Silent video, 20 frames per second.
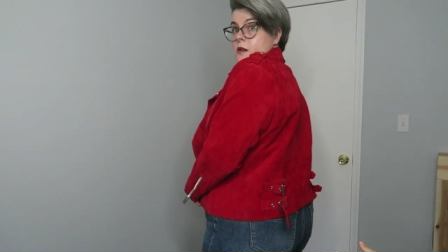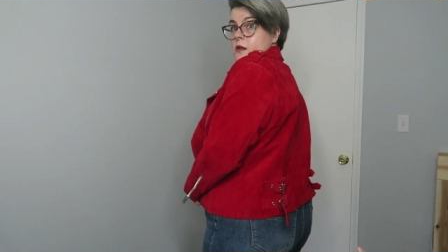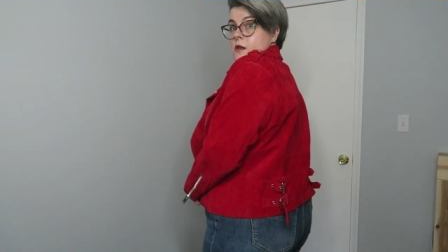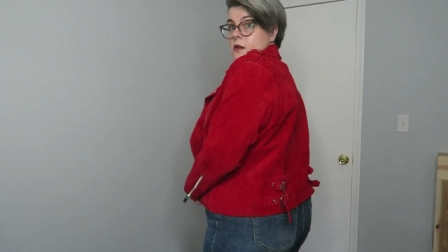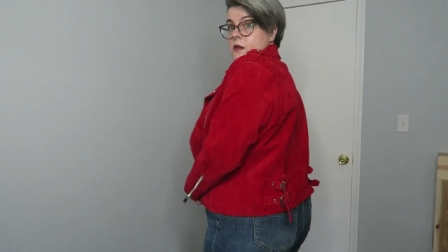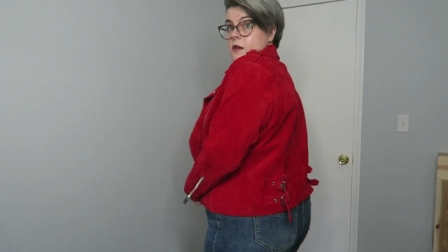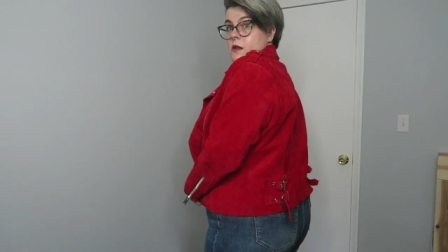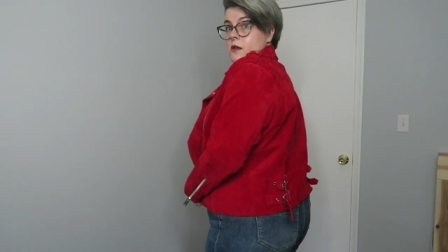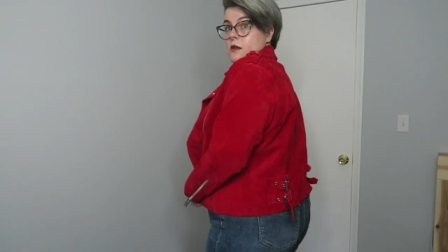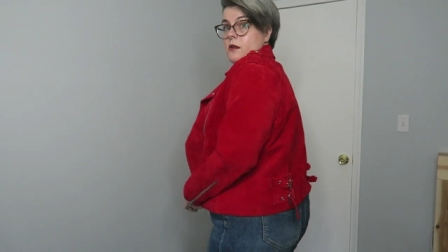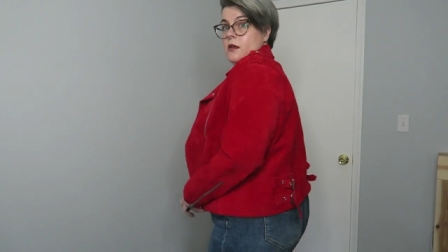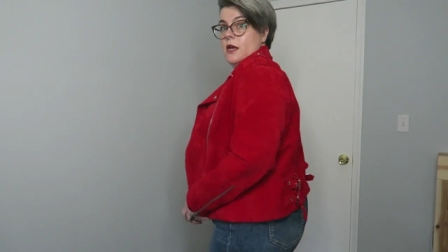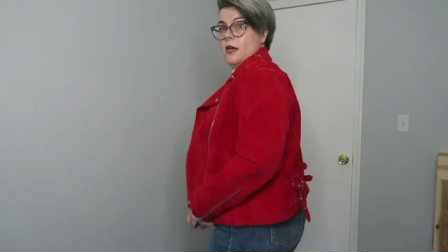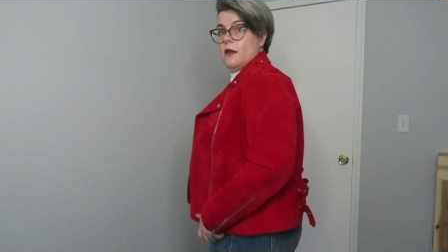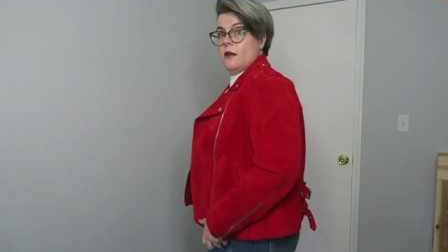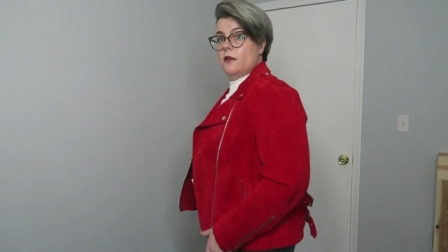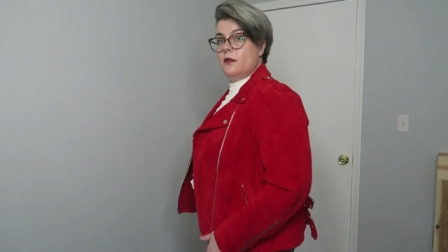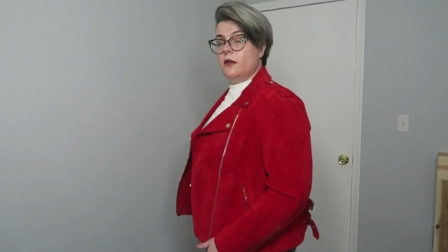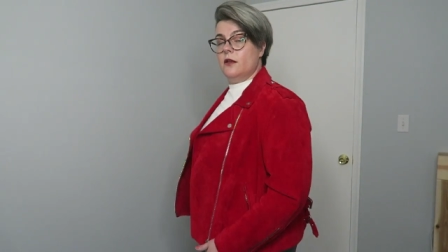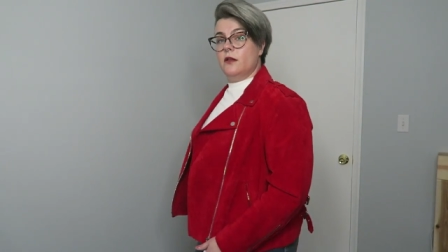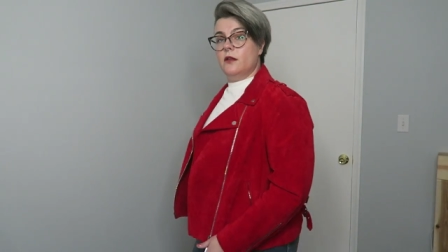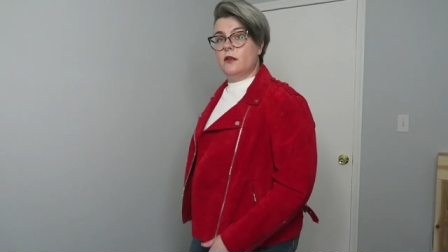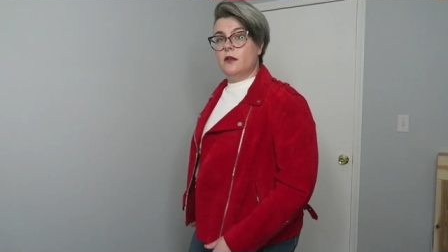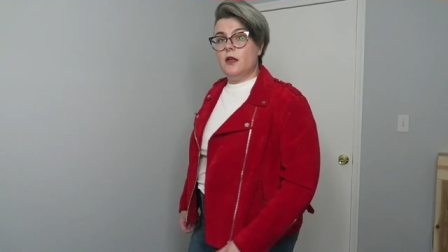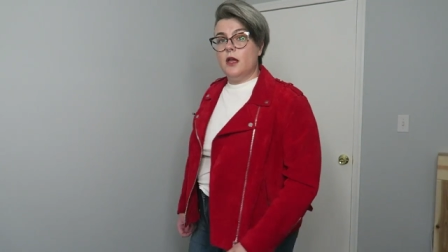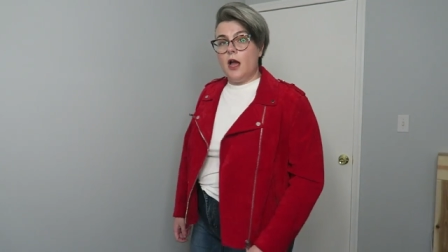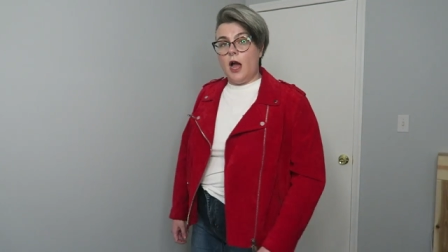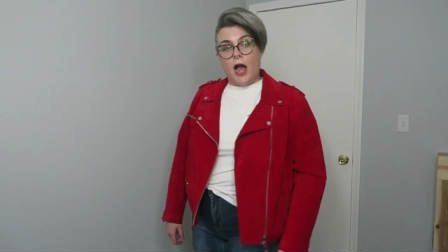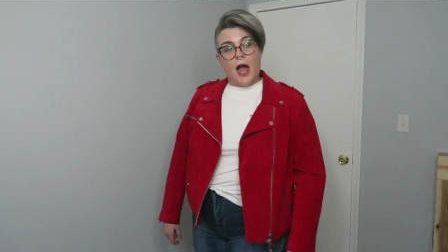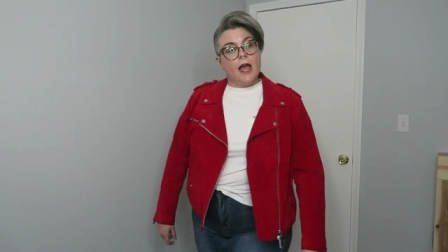of a belt, which is kind of
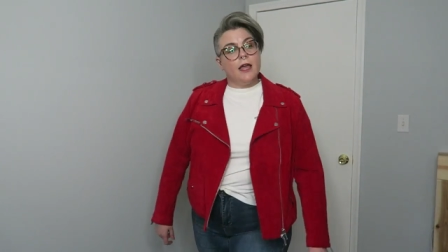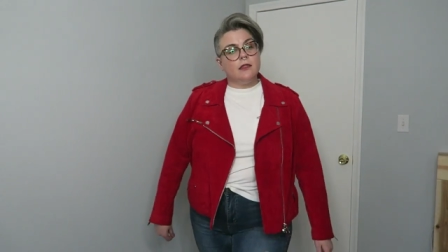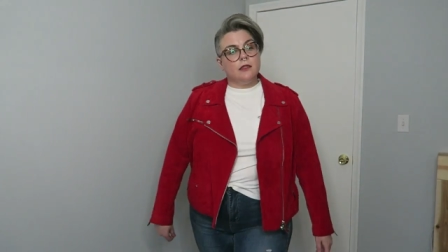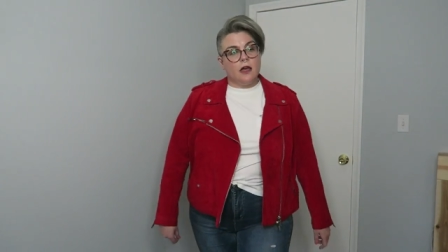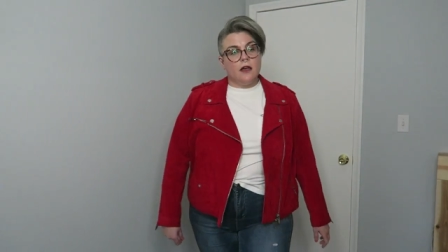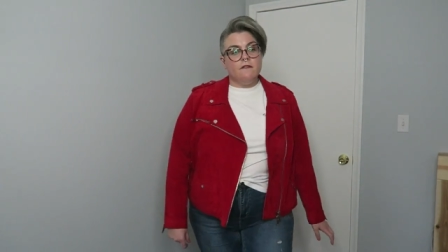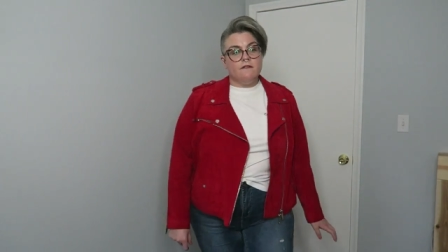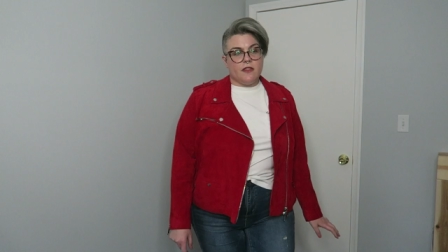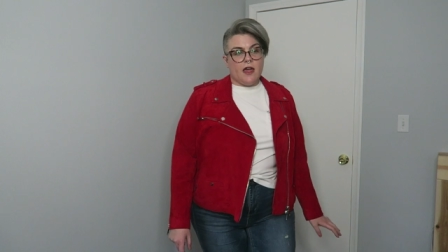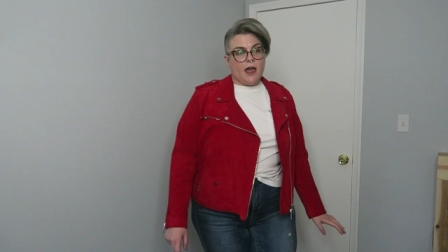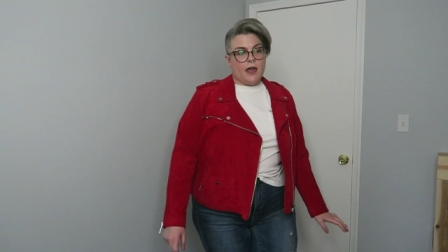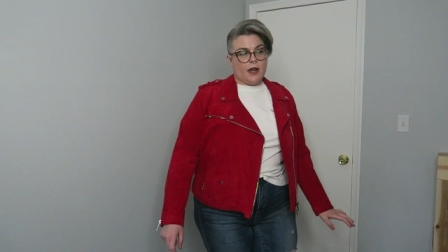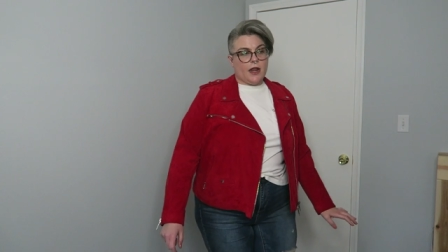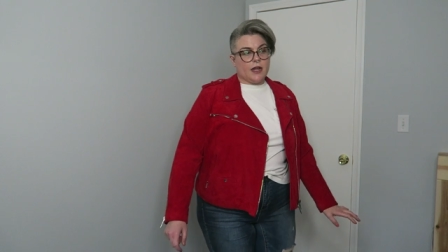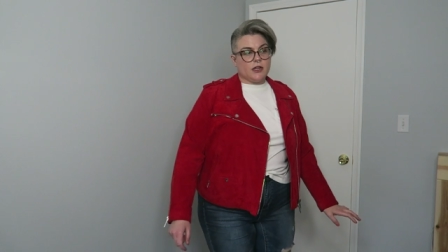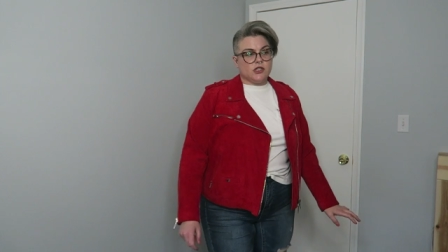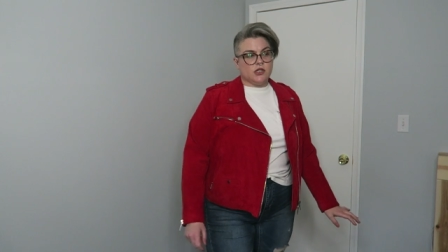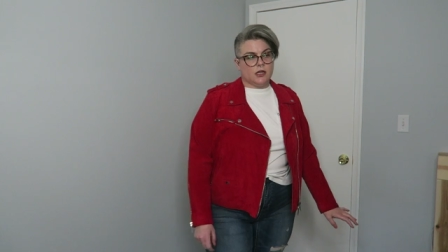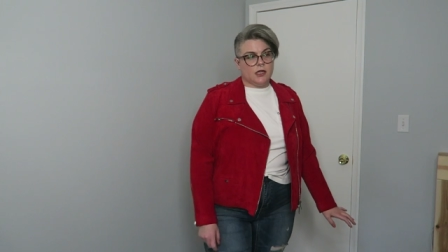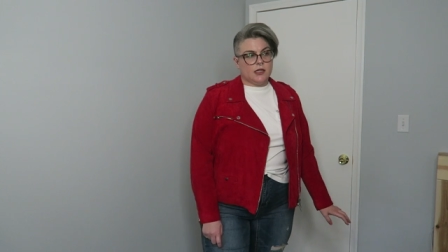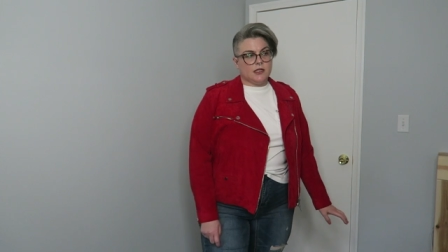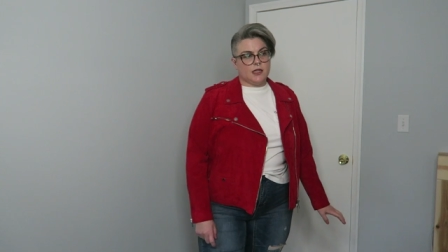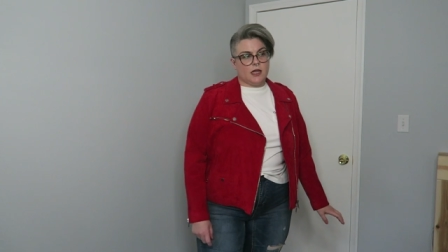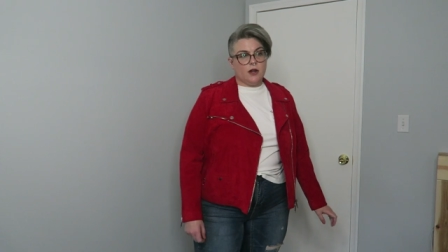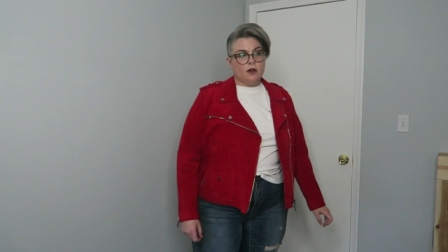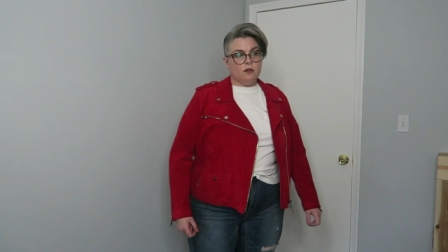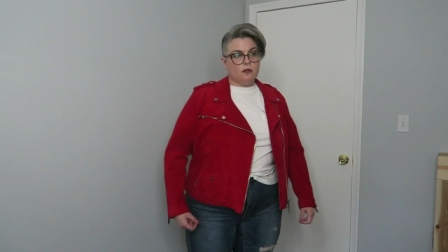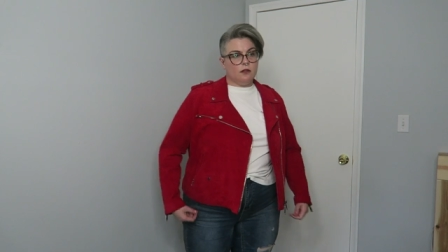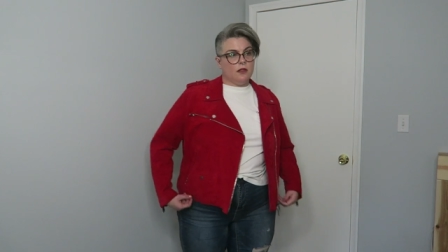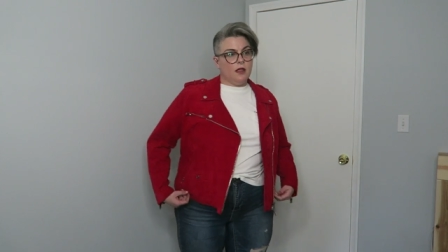nice. I love that actually because
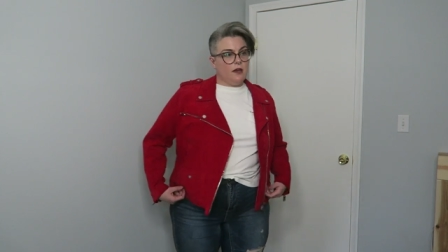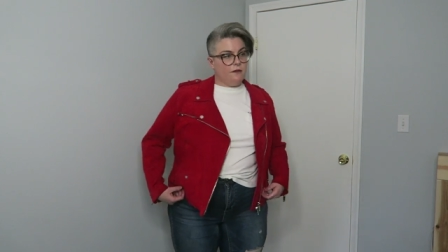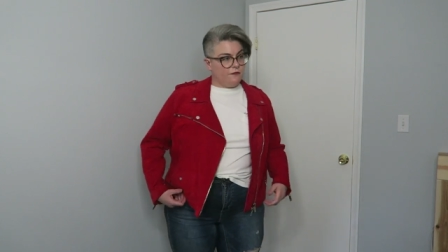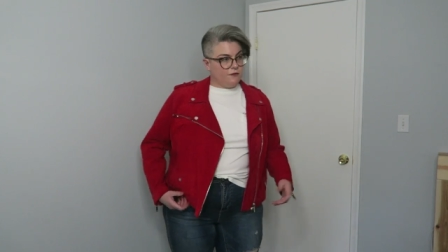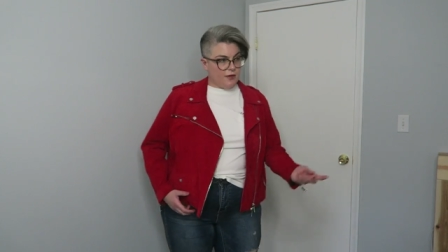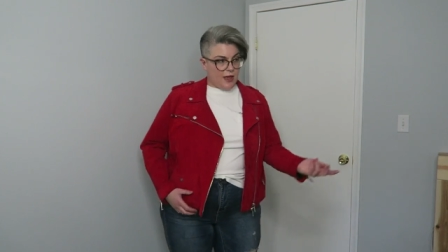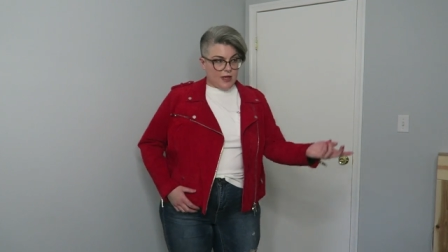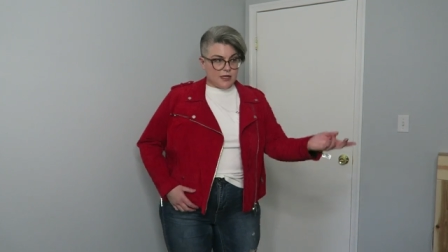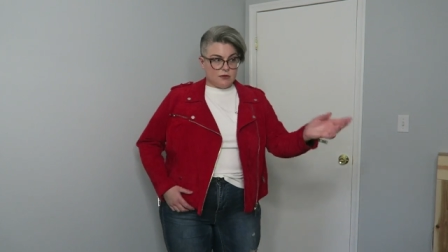I don't love,